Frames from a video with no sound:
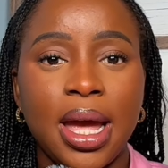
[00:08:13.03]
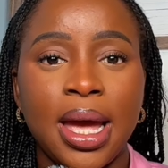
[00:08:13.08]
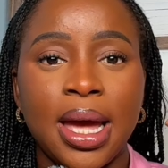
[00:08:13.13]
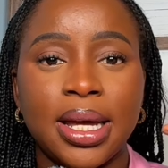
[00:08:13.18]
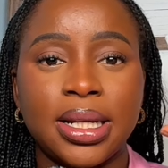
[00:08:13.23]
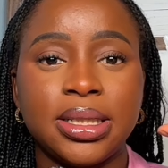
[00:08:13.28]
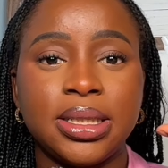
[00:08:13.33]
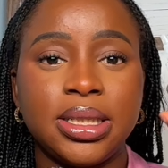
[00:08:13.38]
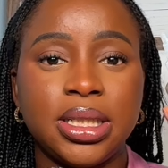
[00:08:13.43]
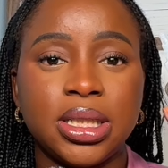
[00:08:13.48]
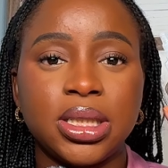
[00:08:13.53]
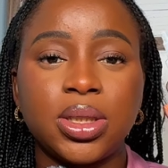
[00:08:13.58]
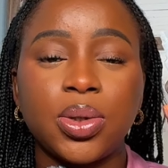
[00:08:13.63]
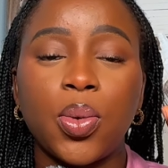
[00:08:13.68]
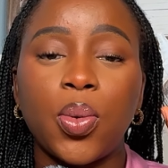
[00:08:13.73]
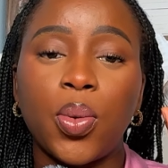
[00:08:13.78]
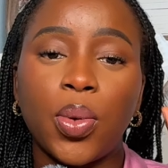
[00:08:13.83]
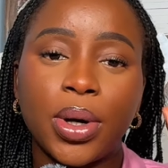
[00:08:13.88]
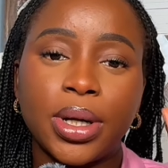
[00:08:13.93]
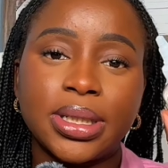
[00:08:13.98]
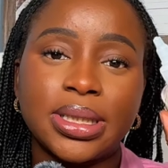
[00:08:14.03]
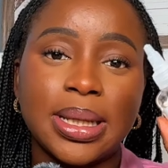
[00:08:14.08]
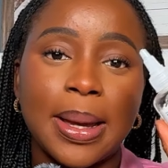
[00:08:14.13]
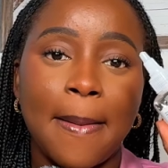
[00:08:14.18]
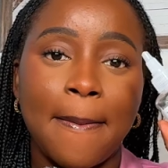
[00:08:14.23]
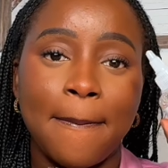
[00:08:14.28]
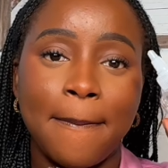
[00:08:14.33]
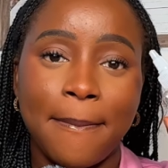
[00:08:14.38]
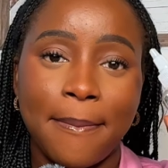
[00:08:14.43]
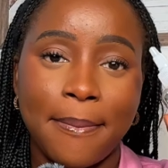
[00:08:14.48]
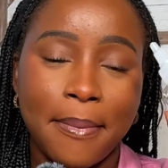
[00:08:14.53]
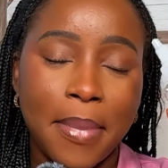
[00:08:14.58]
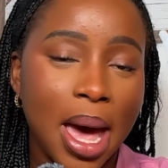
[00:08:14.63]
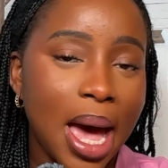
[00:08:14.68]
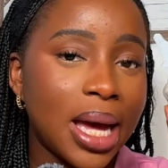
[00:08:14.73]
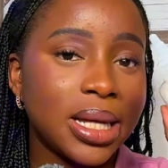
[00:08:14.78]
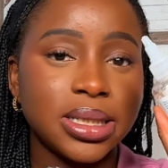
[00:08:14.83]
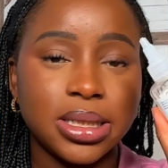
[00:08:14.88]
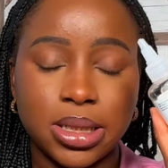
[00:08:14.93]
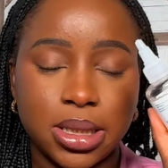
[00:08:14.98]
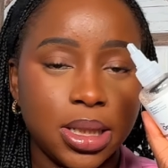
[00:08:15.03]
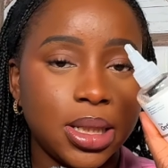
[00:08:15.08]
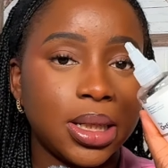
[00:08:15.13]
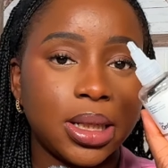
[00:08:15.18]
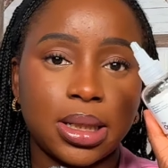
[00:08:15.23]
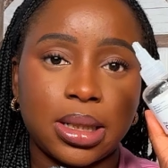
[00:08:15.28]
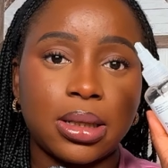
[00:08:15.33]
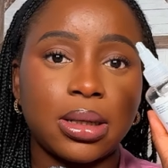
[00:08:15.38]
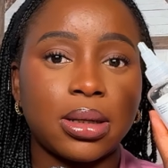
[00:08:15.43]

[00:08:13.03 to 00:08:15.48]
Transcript: And this works magic.